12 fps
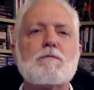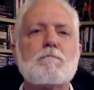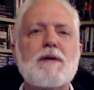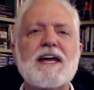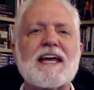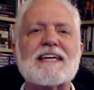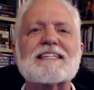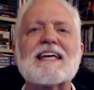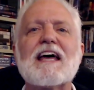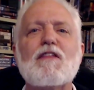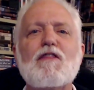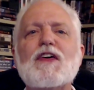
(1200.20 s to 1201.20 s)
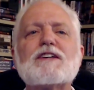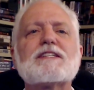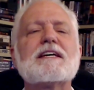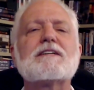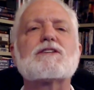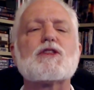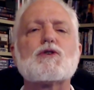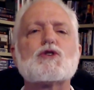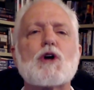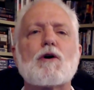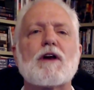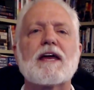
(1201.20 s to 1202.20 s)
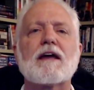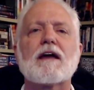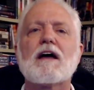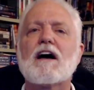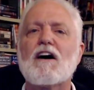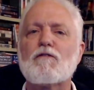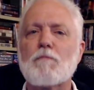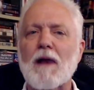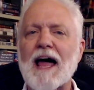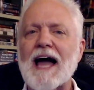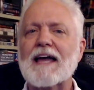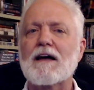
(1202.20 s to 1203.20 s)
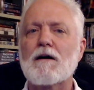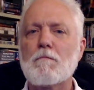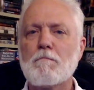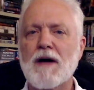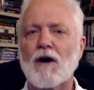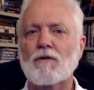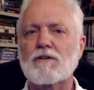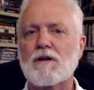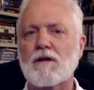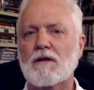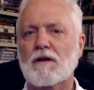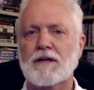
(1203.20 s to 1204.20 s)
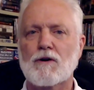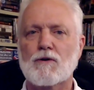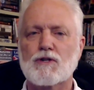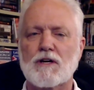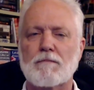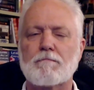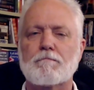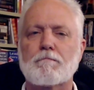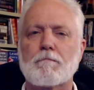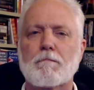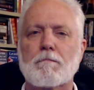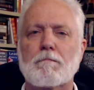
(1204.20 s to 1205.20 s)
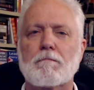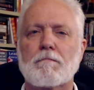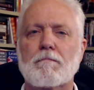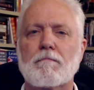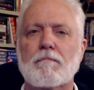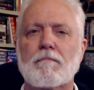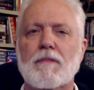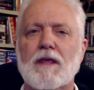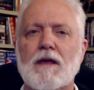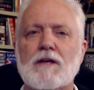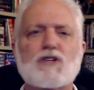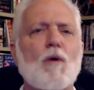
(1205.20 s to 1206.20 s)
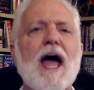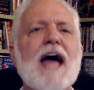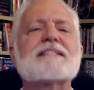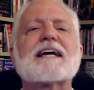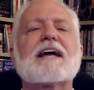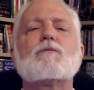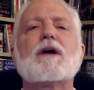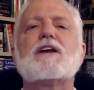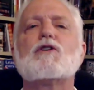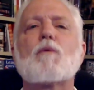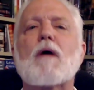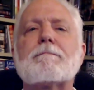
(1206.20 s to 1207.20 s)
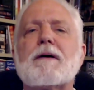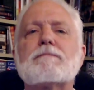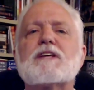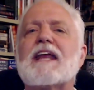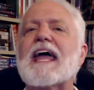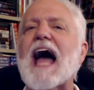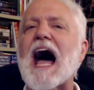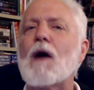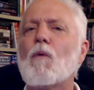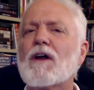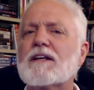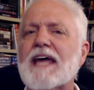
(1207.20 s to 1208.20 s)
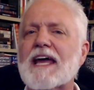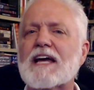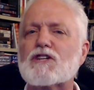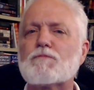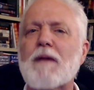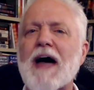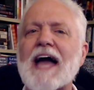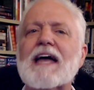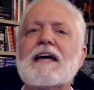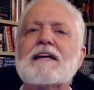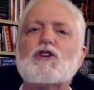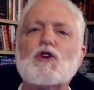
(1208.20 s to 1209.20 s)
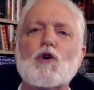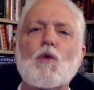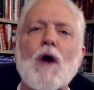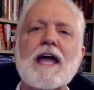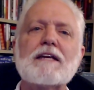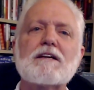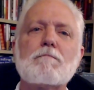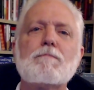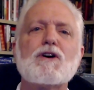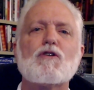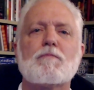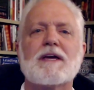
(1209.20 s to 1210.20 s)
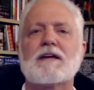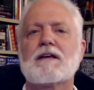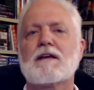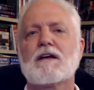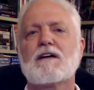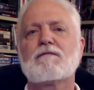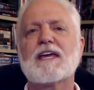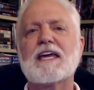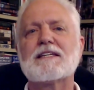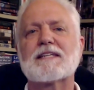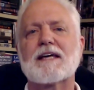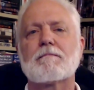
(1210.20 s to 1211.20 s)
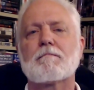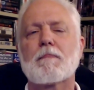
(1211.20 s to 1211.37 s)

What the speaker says: to biggest, this is the journey of black belt leadership. So, as I get ready to wrap up today, I want to take us back to the Great Pyramid of Giza.